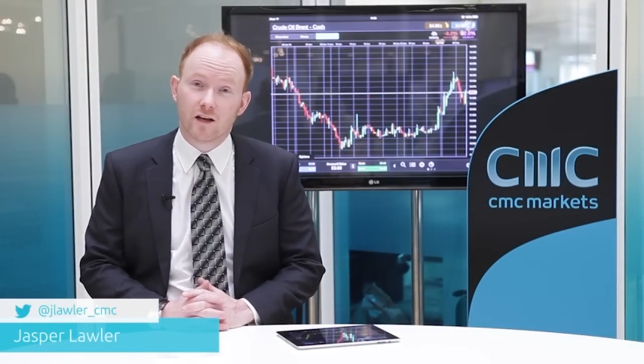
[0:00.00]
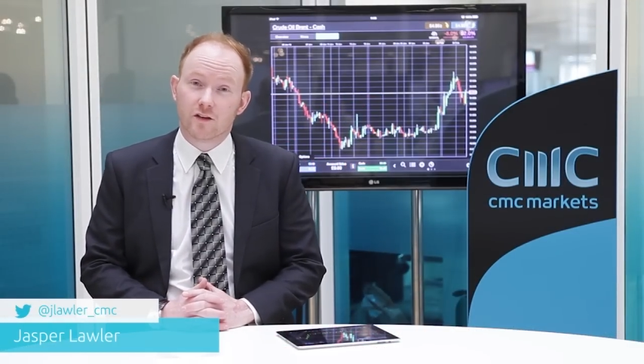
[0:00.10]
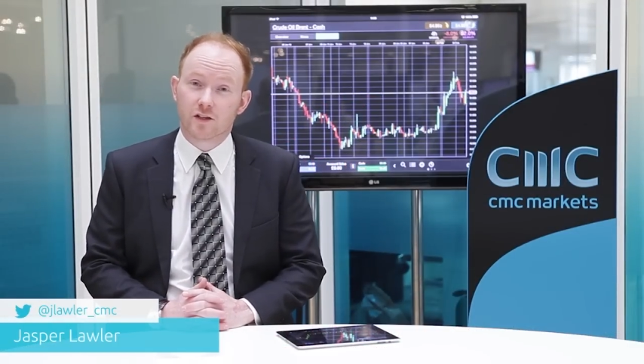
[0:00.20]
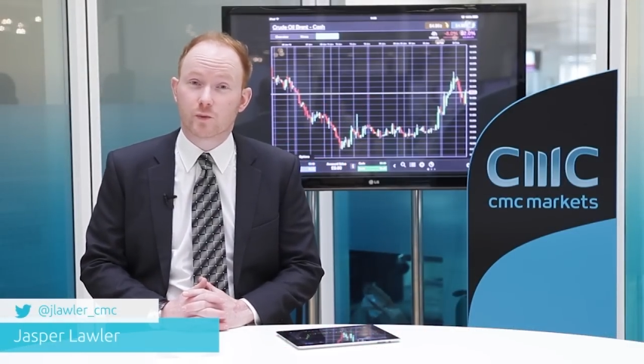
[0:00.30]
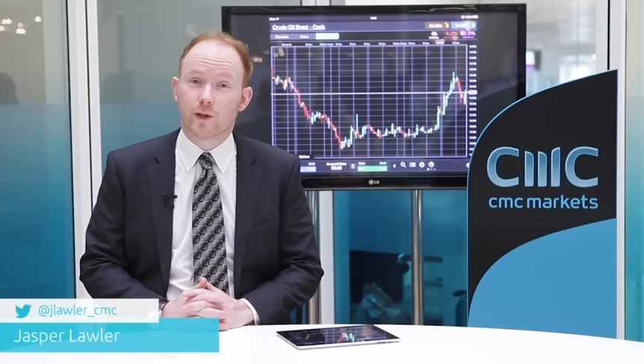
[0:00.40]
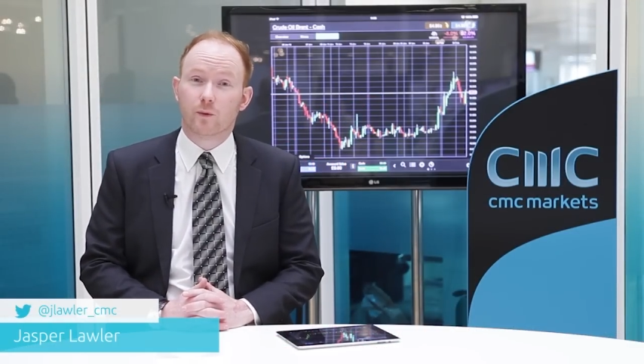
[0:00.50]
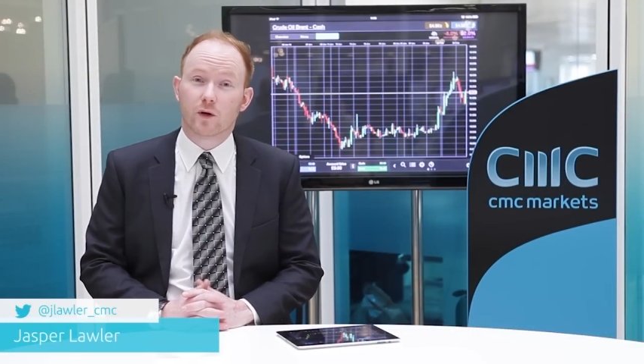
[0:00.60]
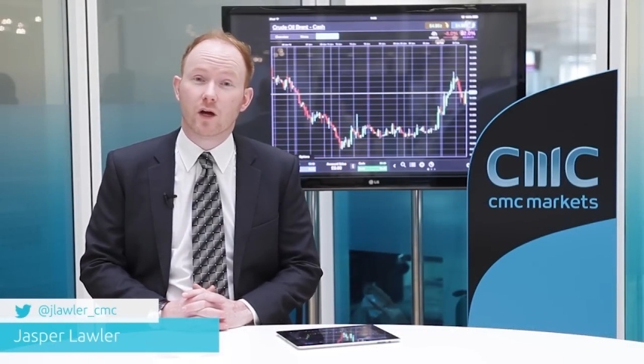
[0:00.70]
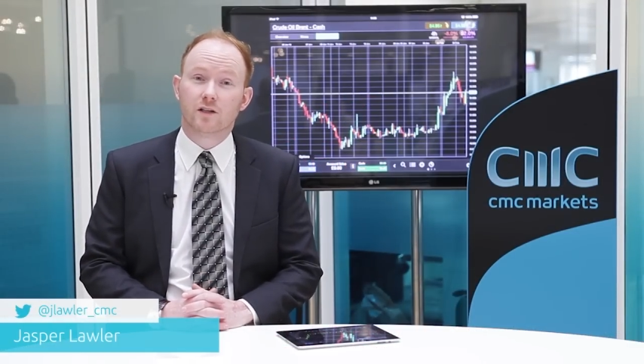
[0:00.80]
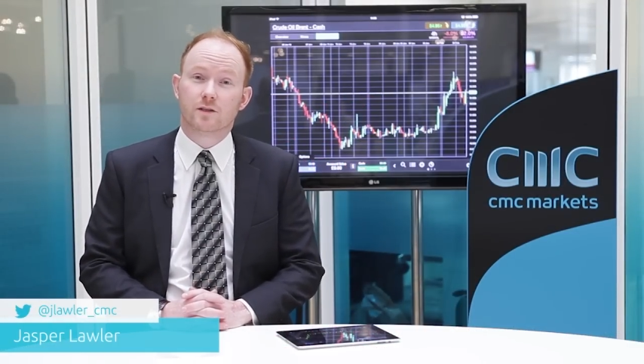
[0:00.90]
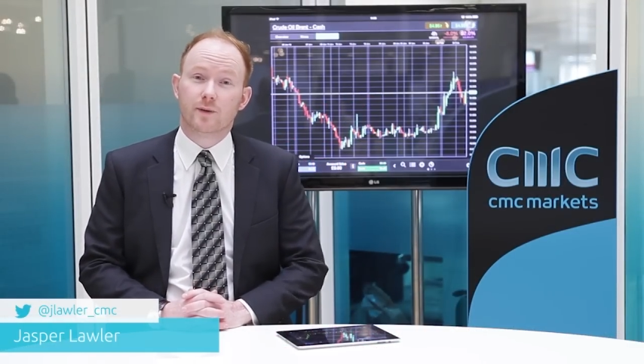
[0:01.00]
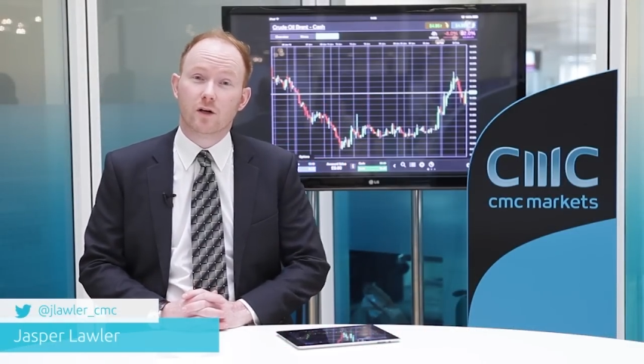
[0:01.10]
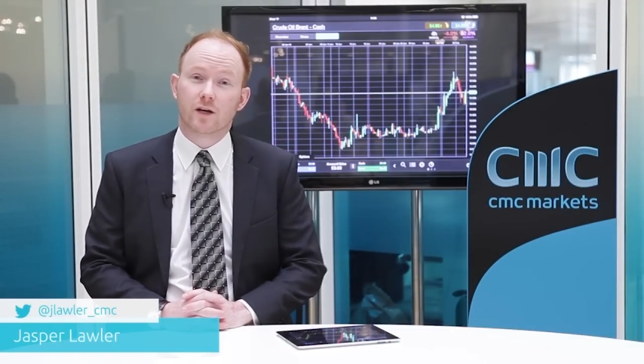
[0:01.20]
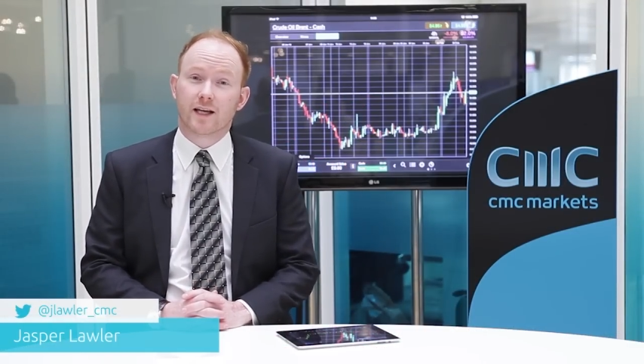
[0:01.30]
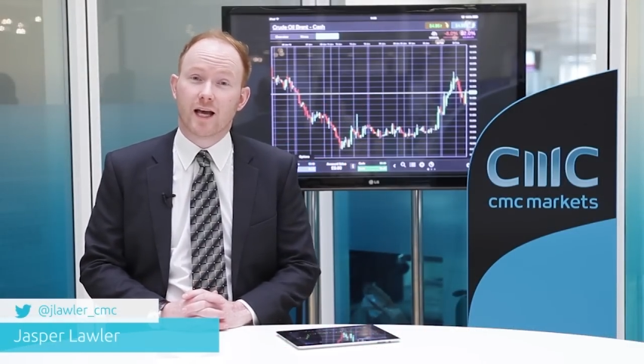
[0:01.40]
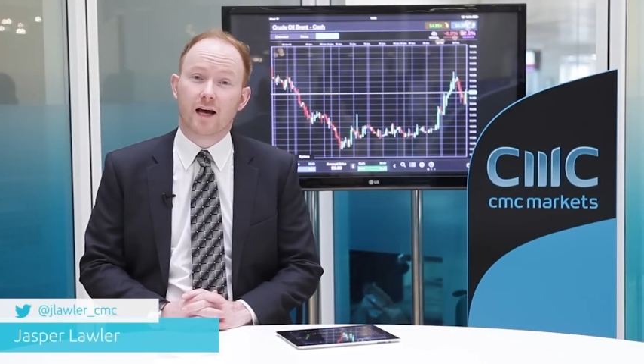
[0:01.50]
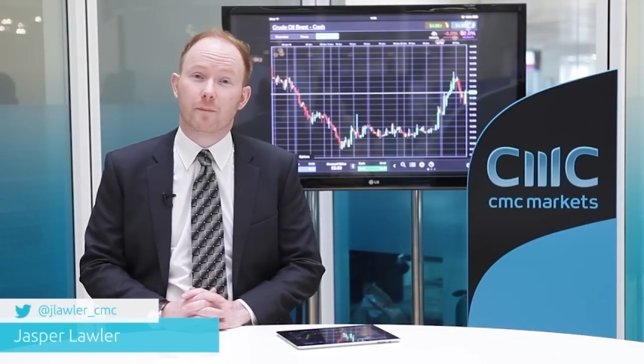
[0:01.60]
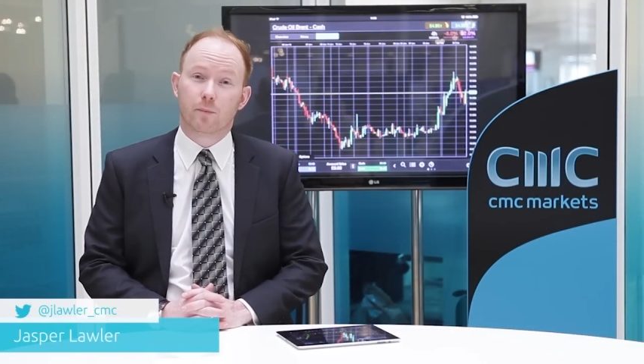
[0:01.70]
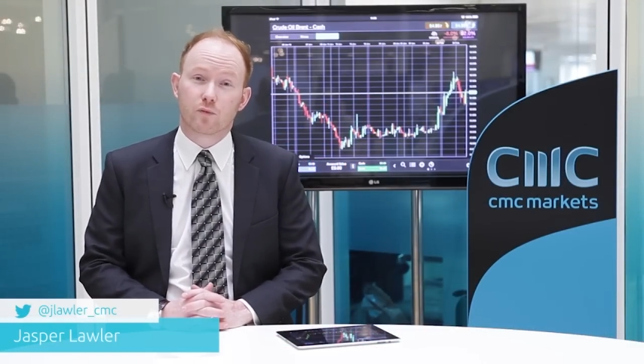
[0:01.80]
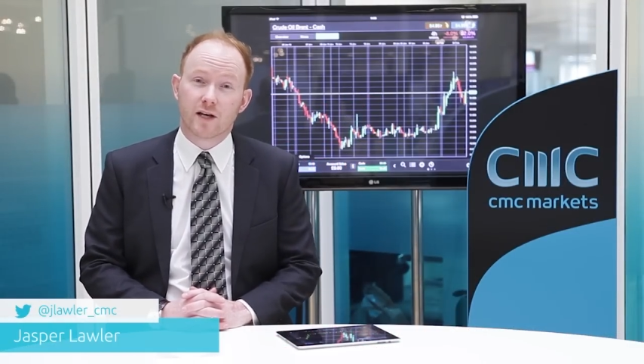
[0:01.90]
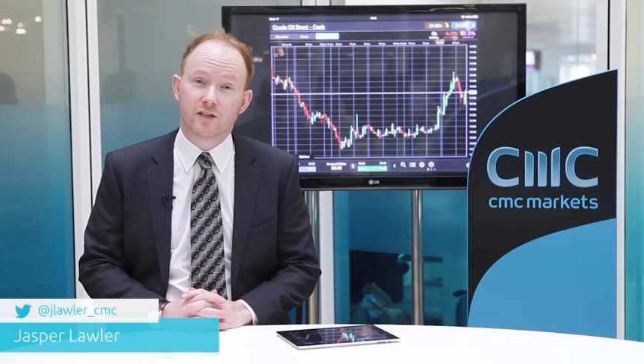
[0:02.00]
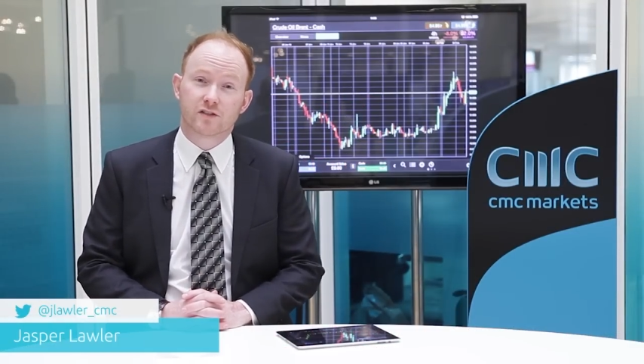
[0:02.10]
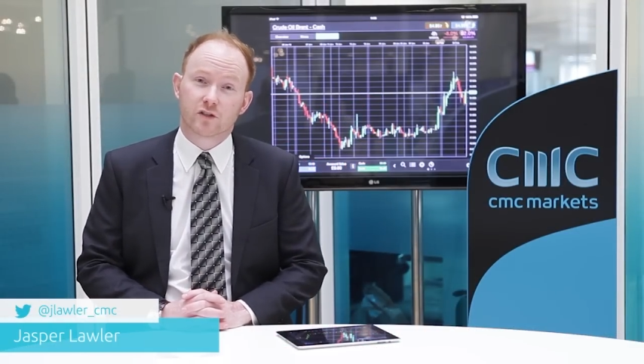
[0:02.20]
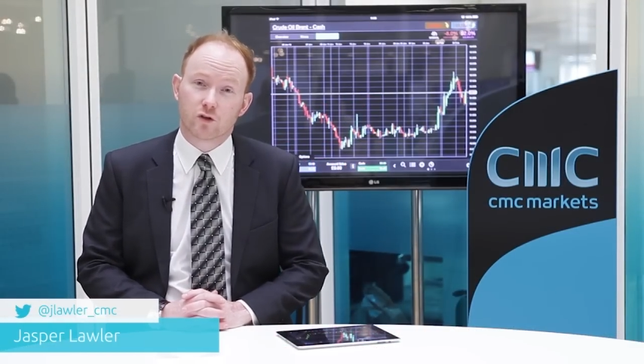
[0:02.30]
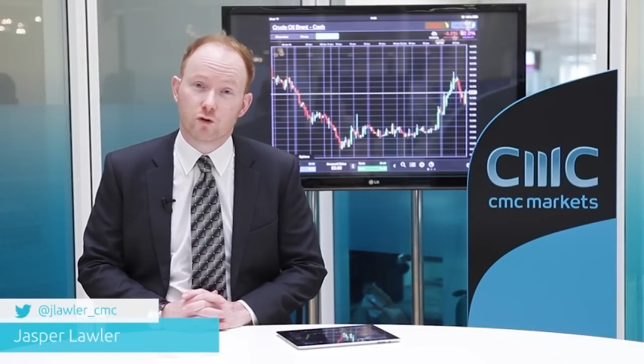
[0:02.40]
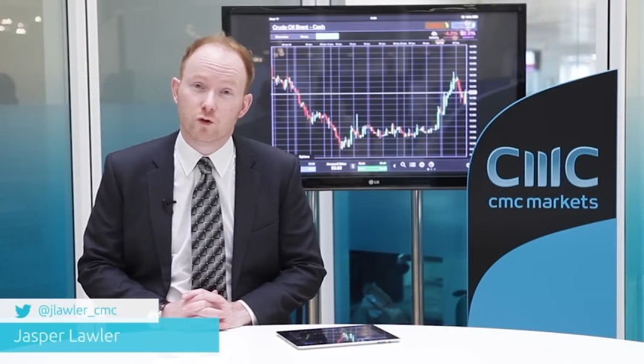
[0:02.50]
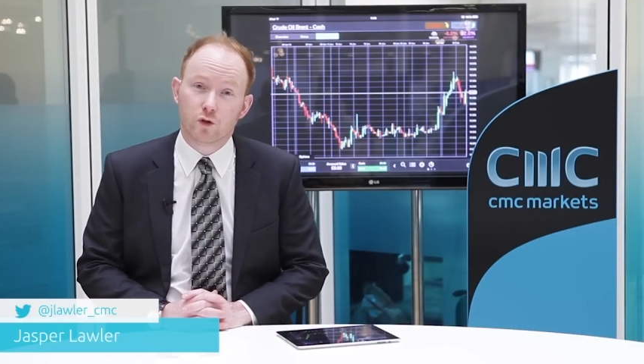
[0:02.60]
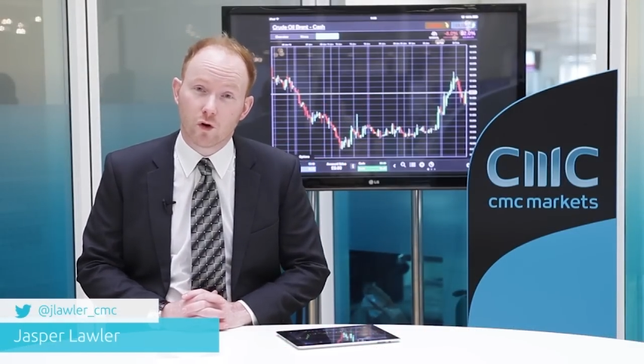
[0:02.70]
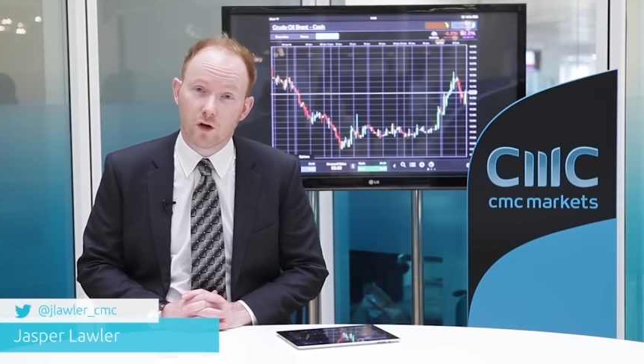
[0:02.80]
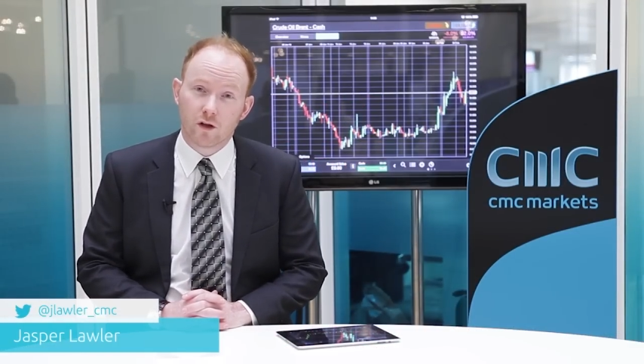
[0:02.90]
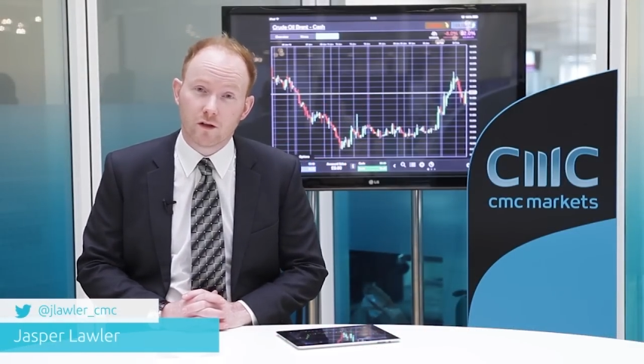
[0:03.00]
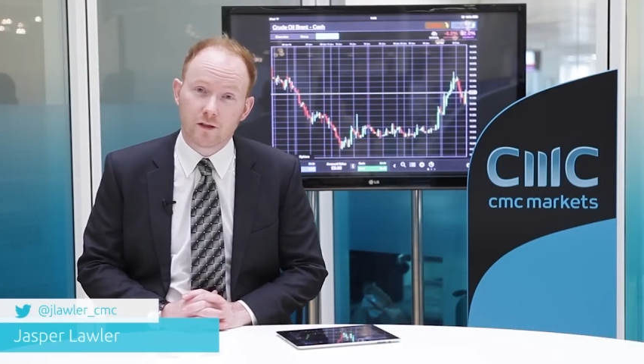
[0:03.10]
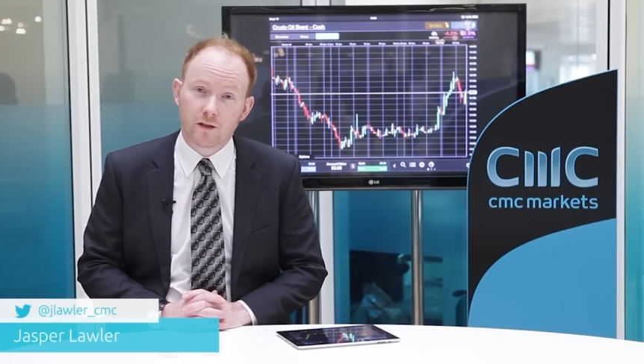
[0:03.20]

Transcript: This week we're going to be looking at Brent crude oil,